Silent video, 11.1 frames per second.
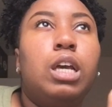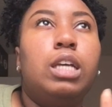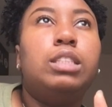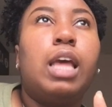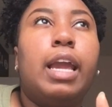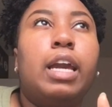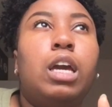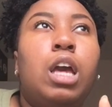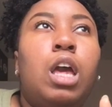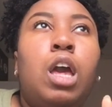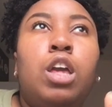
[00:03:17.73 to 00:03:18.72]
It's like
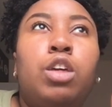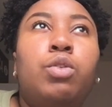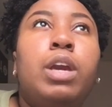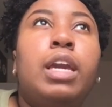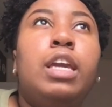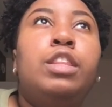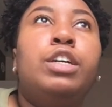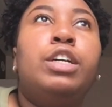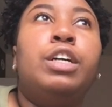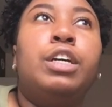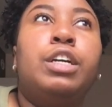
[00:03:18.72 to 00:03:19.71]
you can
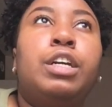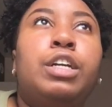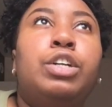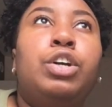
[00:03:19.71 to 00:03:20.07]
either